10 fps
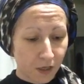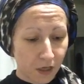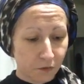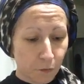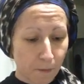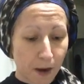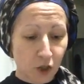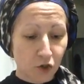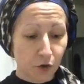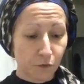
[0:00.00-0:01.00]
If you
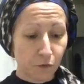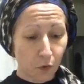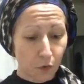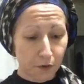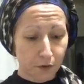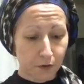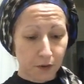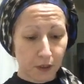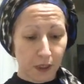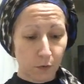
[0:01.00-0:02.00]
march not forth,
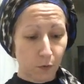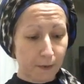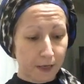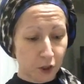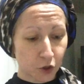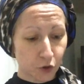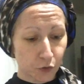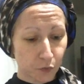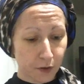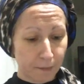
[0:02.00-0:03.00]
He will punish
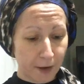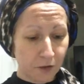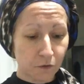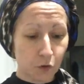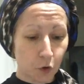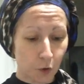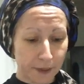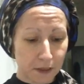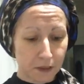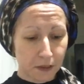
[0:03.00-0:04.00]
you with a painful
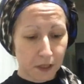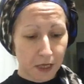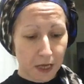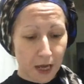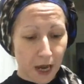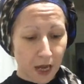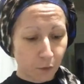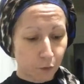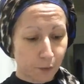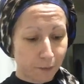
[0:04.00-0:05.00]
torment and
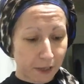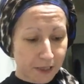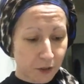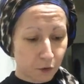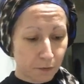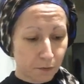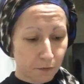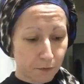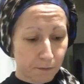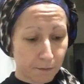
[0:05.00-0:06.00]
will replace you
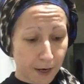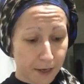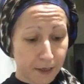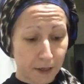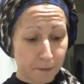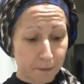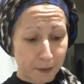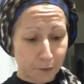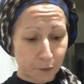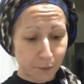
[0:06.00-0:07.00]
by another
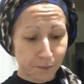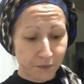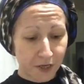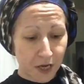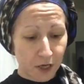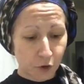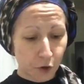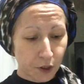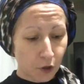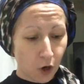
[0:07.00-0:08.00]
people, and you
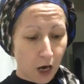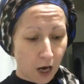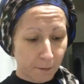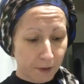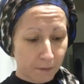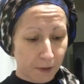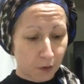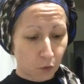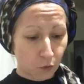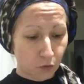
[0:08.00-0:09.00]
cannot harm Him at
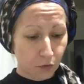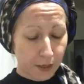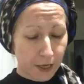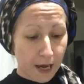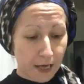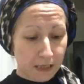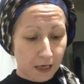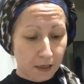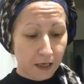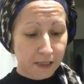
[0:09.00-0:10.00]
all, and
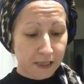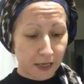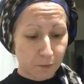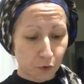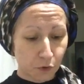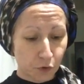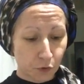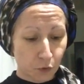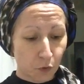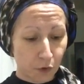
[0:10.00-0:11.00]
Allah is able to
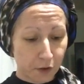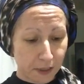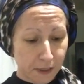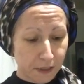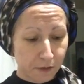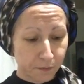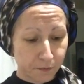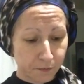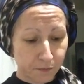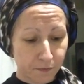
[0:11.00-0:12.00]
do all things.
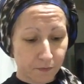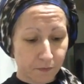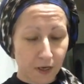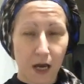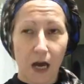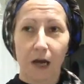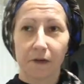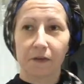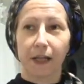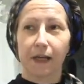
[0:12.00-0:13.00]
I
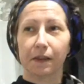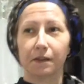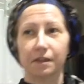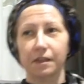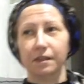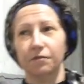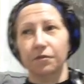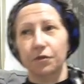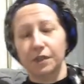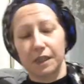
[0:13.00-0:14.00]
feel like this
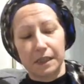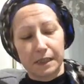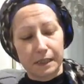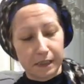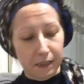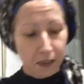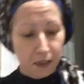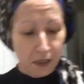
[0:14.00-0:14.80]
verse is